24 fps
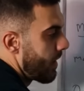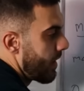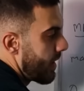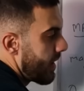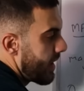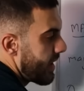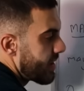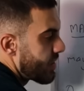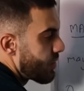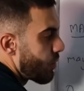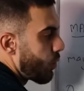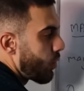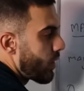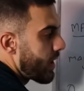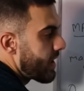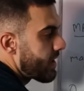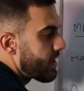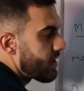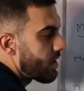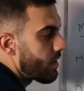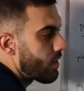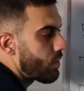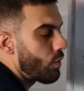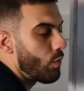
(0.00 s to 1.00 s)
is we
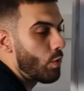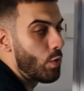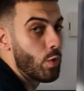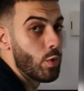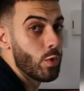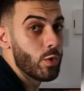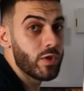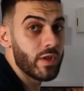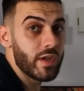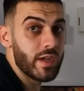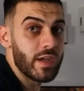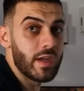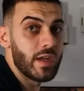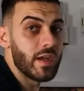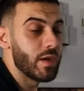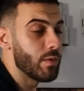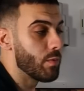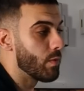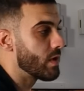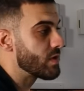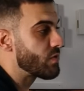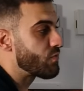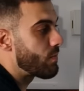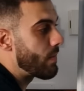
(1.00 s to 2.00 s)
took all the
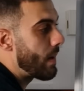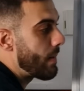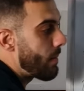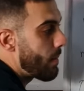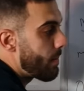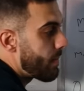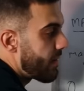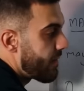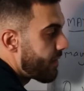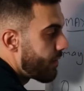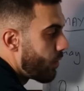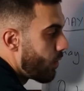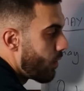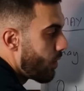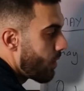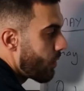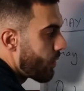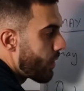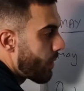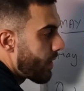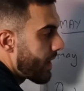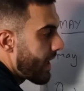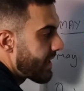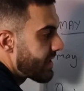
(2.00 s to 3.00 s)
keywords. Remember before,
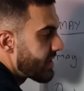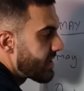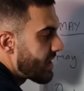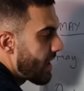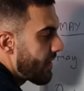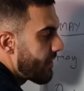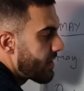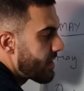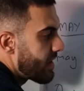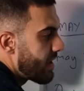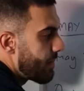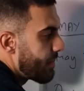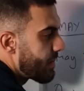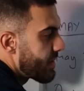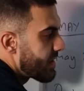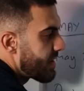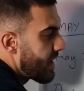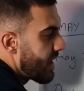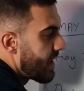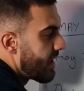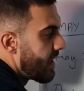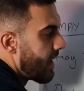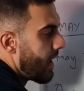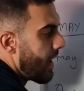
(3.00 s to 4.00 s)
we were like
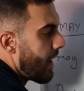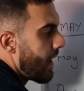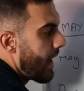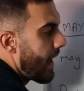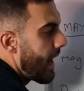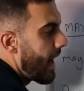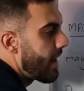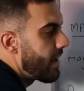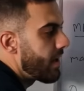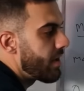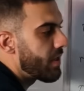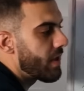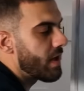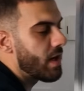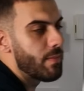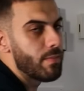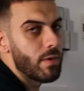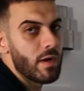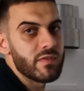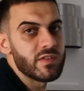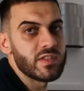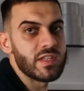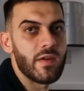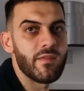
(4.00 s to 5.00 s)
70%. Anything
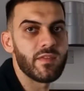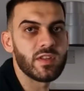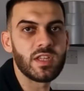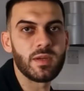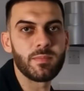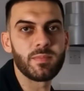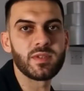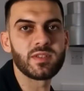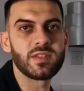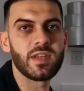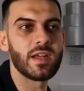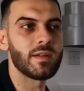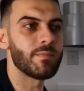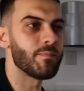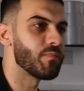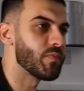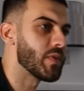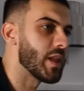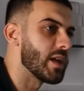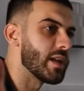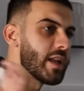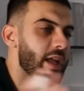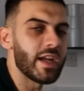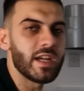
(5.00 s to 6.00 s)
above 70%,
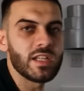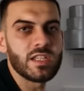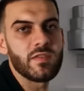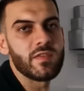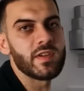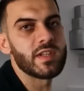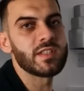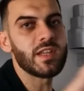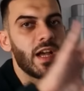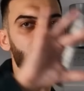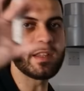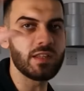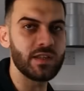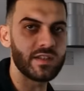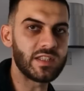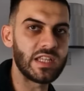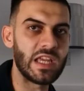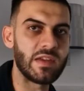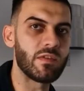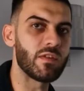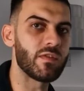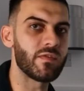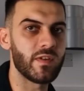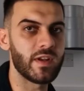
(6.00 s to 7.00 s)
negative exacta,
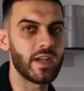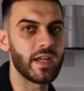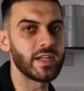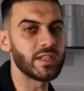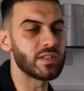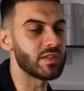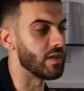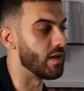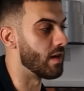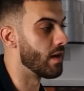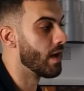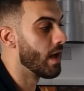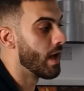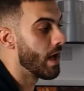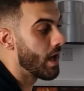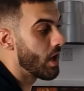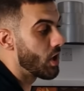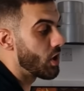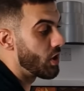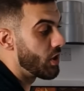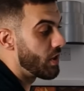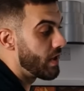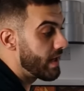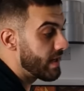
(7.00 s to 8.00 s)
save it for later.
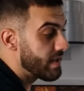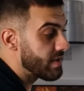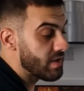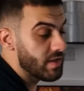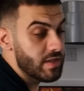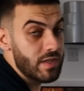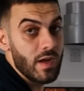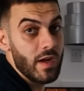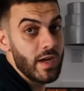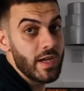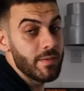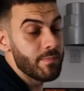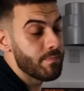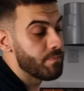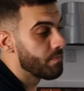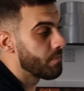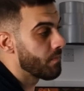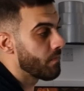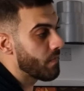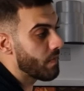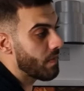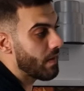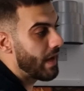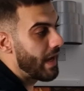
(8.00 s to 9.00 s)
This time,
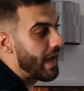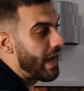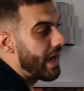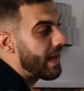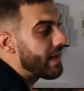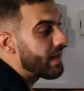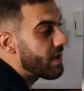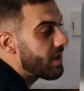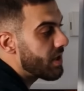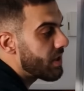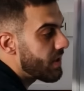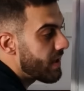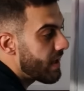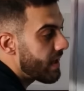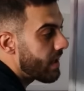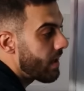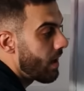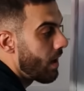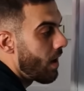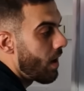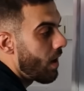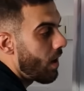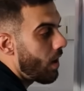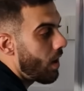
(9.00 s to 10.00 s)
anything
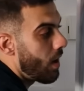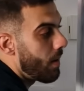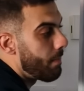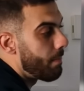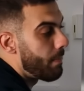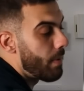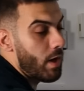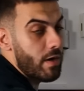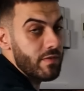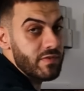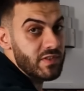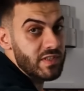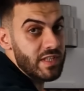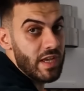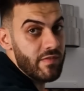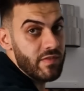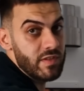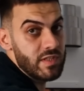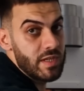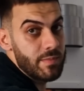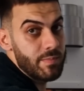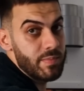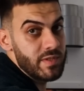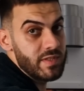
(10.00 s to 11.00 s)
above
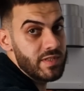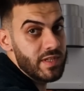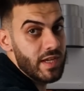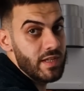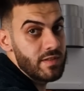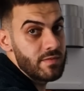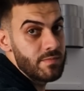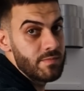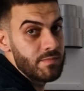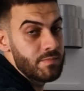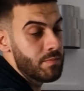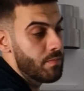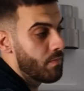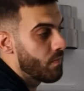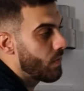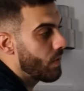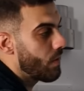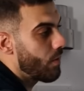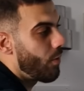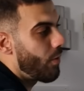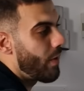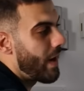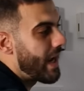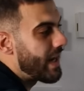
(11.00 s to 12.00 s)
70%
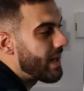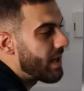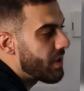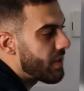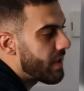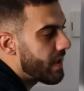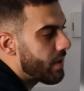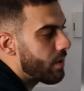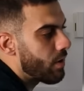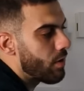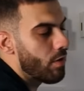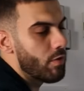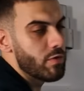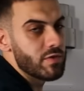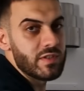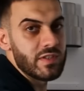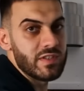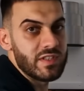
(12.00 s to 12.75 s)
or anything close to